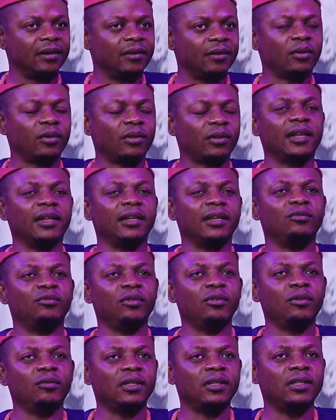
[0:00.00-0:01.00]
What are they
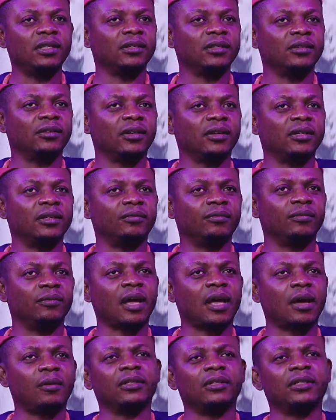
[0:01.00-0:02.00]
doing with these security vote?
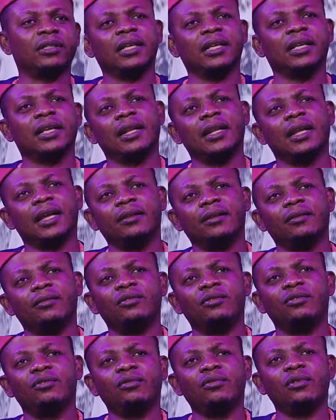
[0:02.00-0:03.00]
I was thinking that they
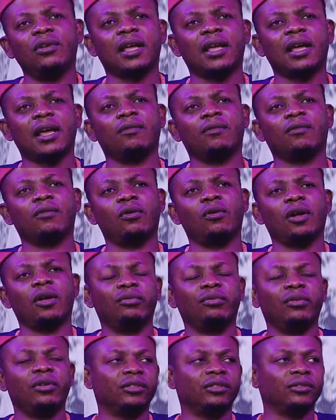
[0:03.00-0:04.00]
would do a kind of
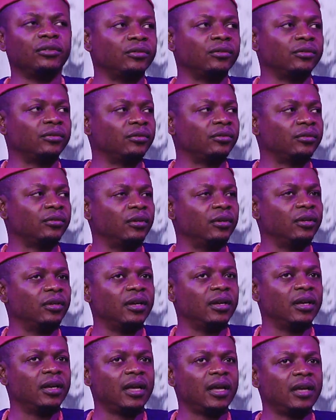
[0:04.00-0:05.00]
collaborations,
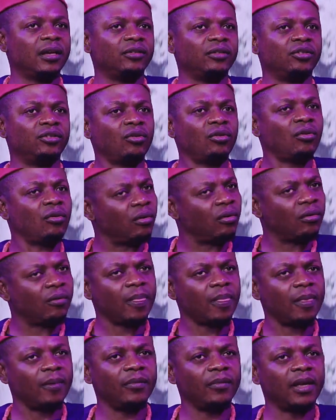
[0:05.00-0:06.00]
ensure
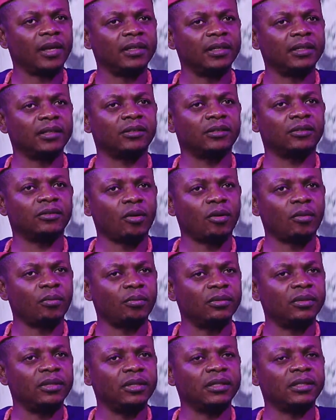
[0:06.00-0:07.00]
that they stop
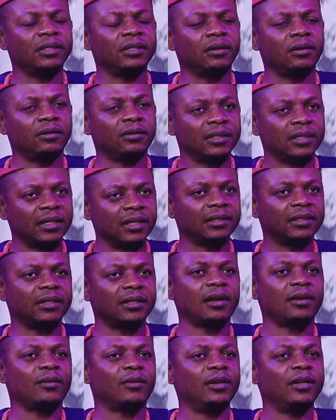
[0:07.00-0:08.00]
this nonsense.
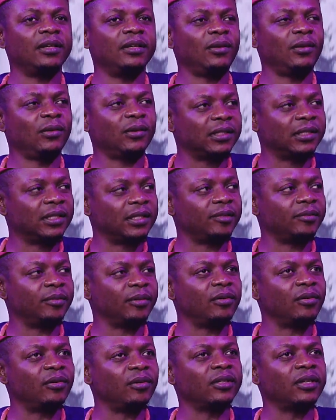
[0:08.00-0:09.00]
I call it nonsense
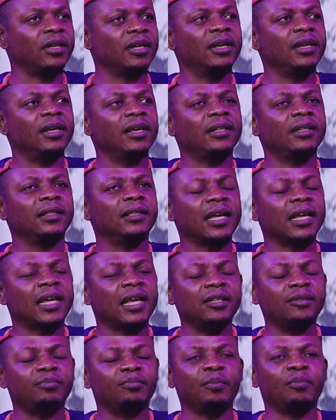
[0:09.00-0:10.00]
because
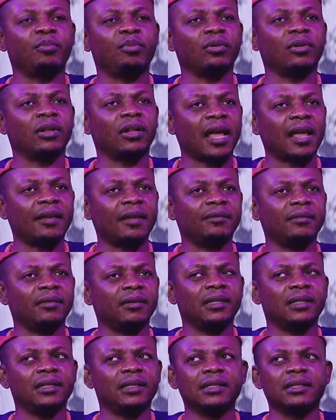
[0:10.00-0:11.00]
taking people's life,
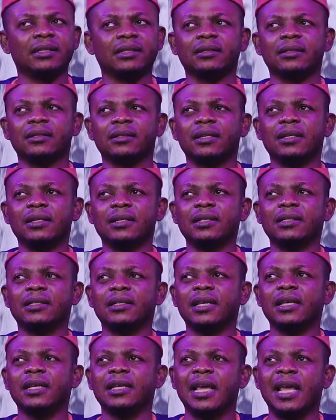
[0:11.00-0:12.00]
it is it is
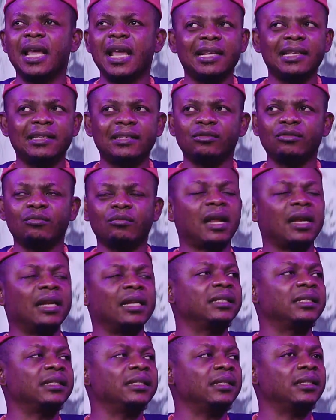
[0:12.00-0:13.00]
against
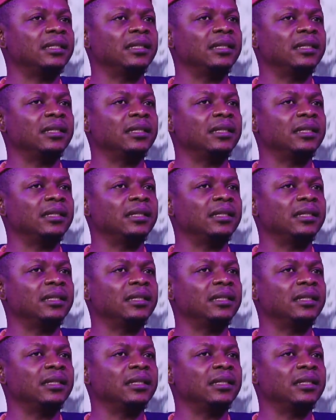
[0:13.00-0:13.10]
humanity.